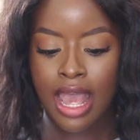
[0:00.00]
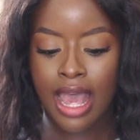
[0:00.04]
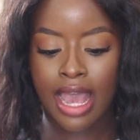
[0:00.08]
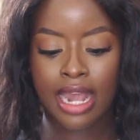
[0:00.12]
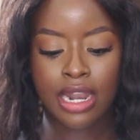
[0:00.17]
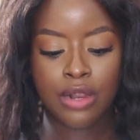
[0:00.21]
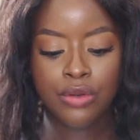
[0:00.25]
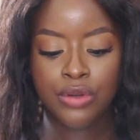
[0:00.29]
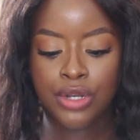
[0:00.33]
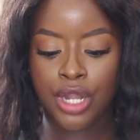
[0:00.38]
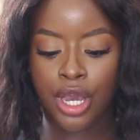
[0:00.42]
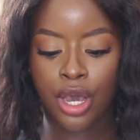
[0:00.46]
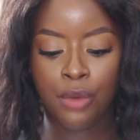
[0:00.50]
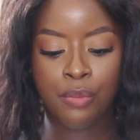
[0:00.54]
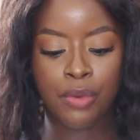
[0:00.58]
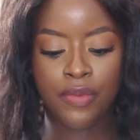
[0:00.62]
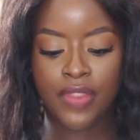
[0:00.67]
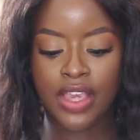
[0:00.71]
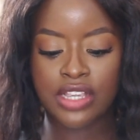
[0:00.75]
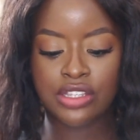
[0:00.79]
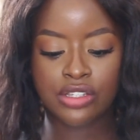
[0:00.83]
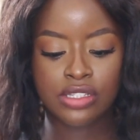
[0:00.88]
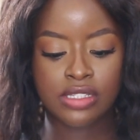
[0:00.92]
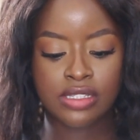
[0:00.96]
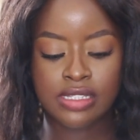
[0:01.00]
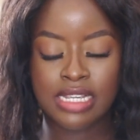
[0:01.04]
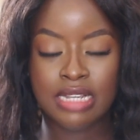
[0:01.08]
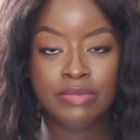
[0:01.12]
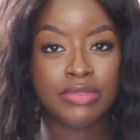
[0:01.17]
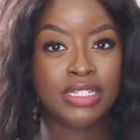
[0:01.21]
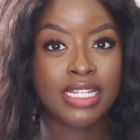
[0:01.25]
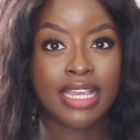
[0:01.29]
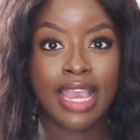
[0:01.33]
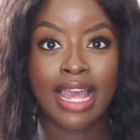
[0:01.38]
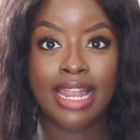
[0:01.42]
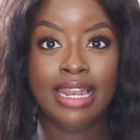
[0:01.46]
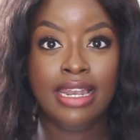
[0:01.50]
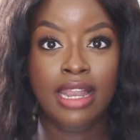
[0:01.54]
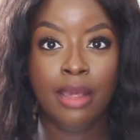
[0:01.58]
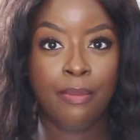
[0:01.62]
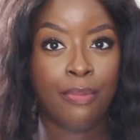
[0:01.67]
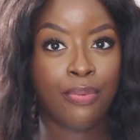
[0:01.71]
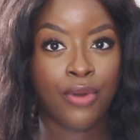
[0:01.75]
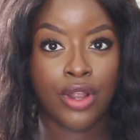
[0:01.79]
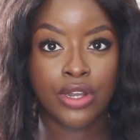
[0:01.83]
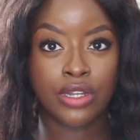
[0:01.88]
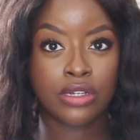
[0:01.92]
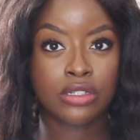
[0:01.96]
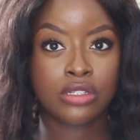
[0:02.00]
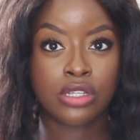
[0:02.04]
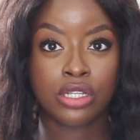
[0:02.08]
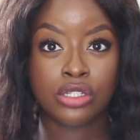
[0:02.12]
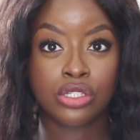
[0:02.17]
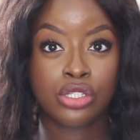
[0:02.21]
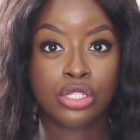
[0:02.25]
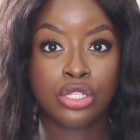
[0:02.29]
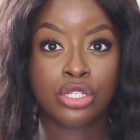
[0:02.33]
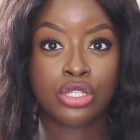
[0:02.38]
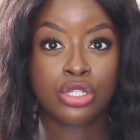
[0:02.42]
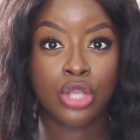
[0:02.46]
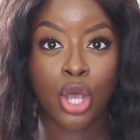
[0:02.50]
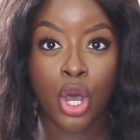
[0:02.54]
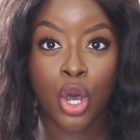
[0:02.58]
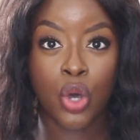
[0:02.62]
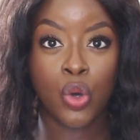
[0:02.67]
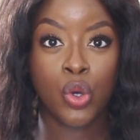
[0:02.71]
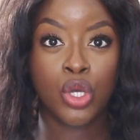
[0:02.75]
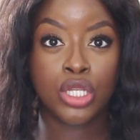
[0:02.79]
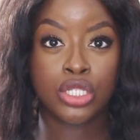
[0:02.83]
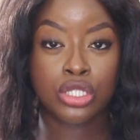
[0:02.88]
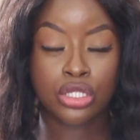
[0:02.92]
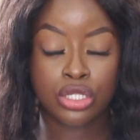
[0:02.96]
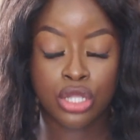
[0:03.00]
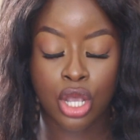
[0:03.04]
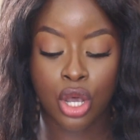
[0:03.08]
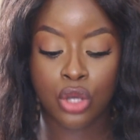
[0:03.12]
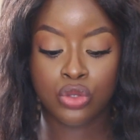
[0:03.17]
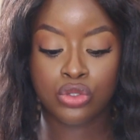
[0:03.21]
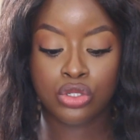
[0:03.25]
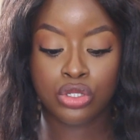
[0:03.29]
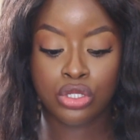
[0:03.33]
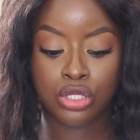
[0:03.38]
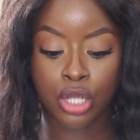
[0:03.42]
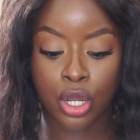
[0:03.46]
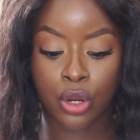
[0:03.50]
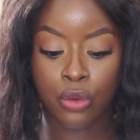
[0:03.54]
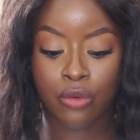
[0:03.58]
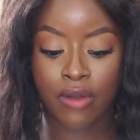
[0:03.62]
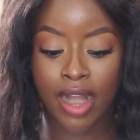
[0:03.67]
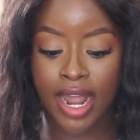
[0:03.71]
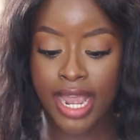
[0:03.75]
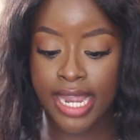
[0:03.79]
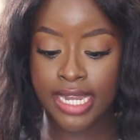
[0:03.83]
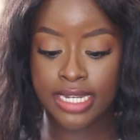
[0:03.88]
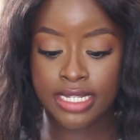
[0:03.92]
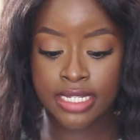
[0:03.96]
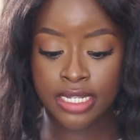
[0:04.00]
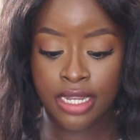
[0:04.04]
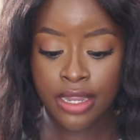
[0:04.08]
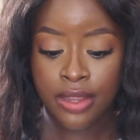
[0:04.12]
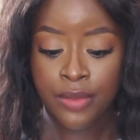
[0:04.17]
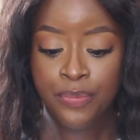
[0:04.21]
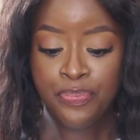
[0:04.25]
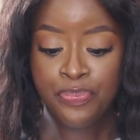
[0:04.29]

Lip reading: I don't know, but they just seem to get lip products so right.